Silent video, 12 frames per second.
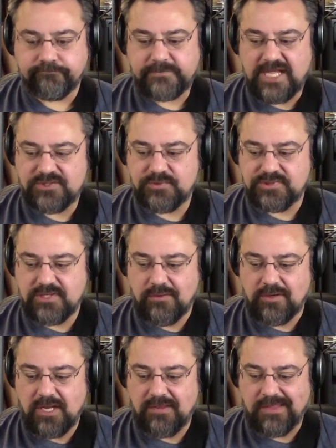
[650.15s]
that's what's
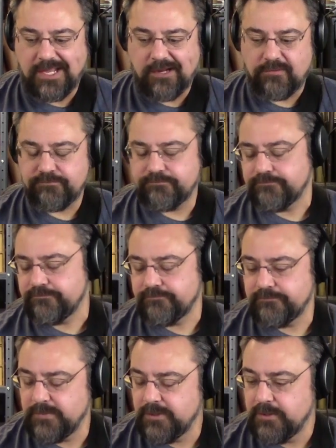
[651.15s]
going on there.
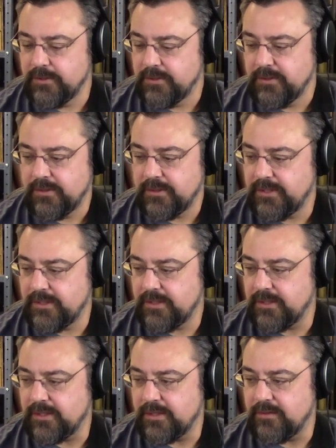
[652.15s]

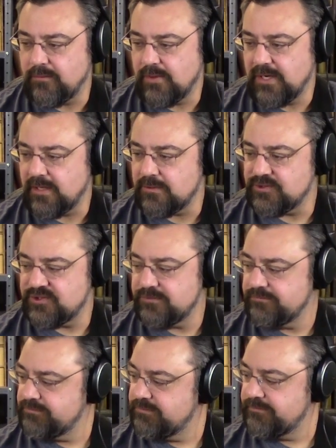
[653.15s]
And what
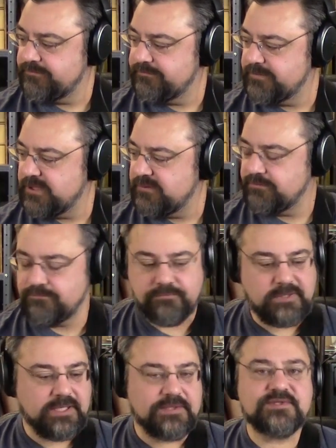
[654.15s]
else? Well,
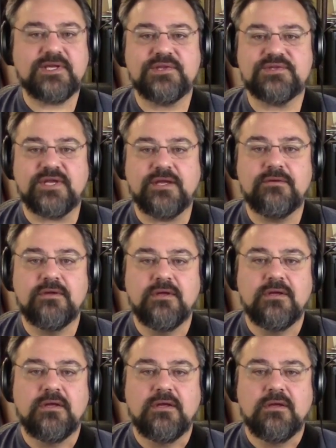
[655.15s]
I guess that's it.
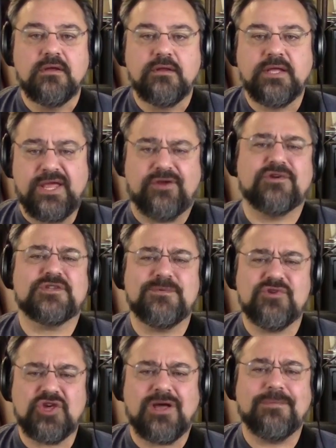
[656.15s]
You get your
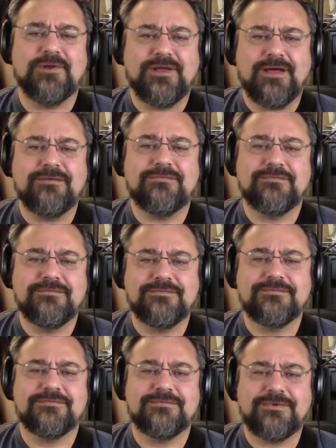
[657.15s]
Christmas shopping done?
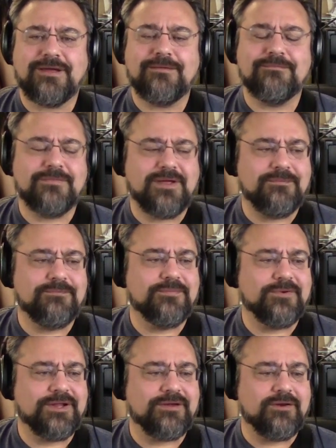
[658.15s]
I'm
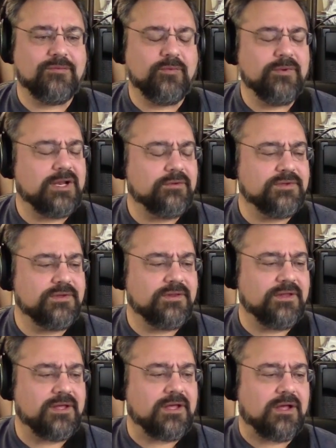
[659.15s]
pretty good. We went out to
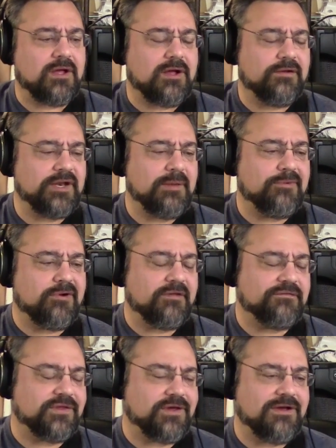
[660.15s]
the holiday
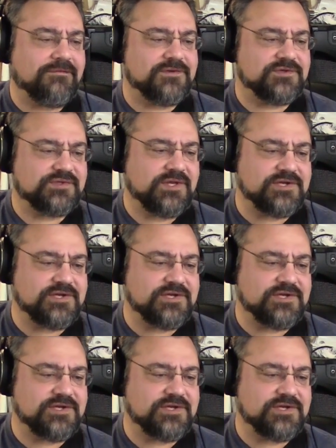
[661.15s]
party for the office